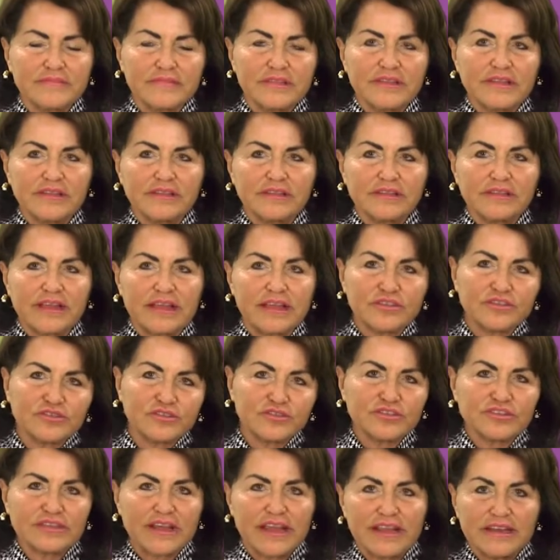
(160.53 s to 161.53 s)
the
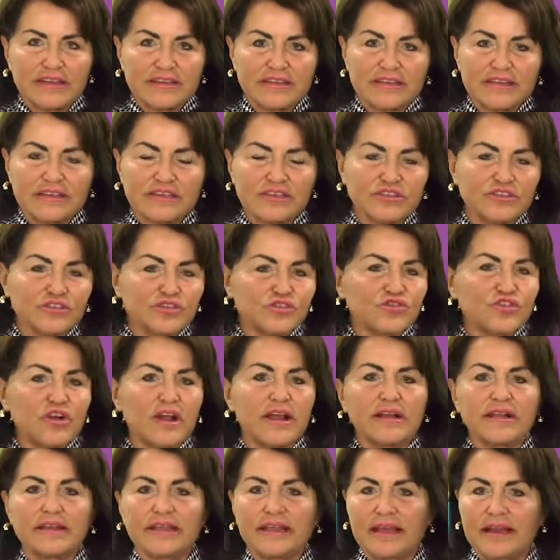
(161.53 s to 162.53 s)
laser scientists to
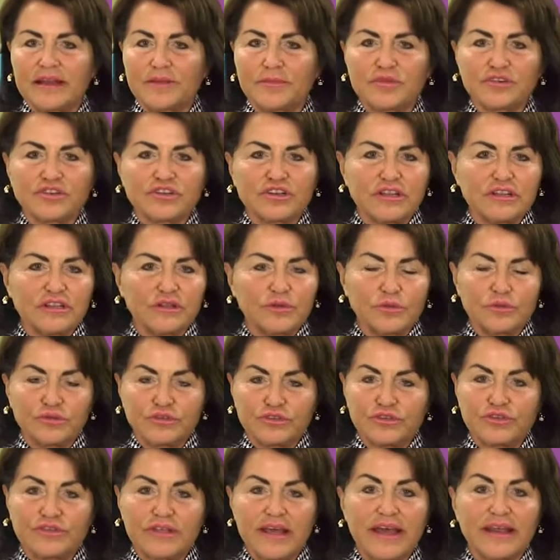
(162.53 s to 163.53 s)
try to get a machine that will
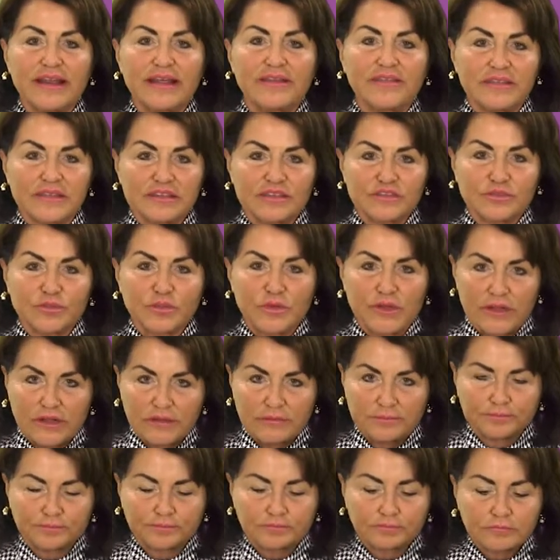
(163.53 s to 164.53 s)
do that, and this
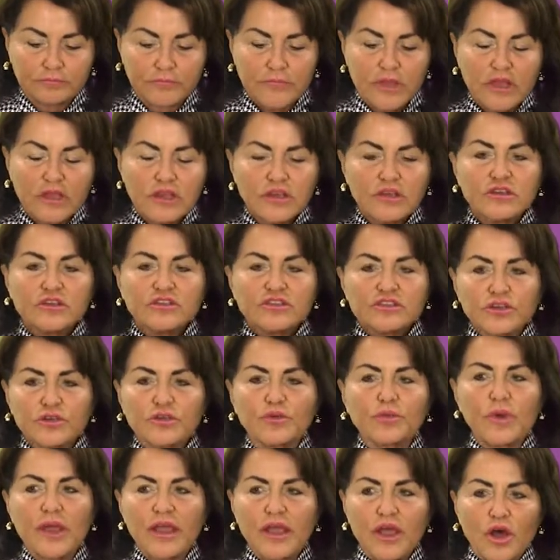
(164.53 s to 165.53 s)
will. So
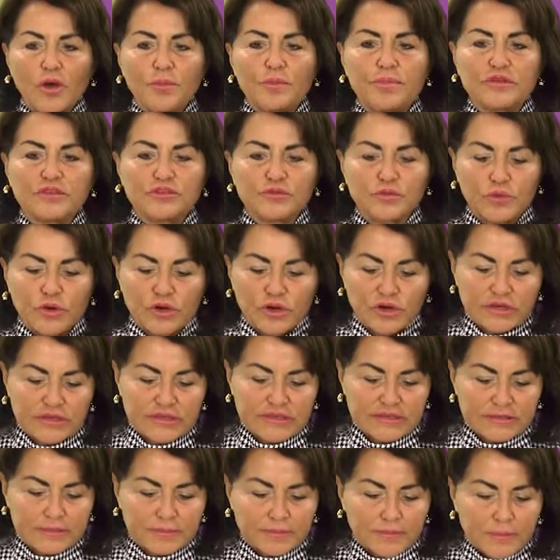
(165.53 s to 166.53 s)
the way Opus
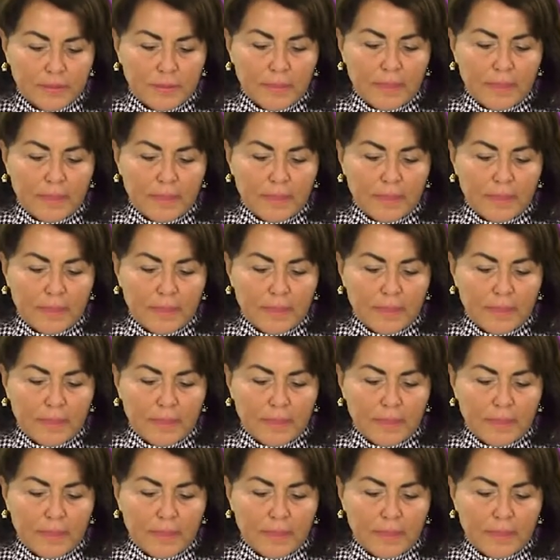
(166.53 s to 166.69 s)
works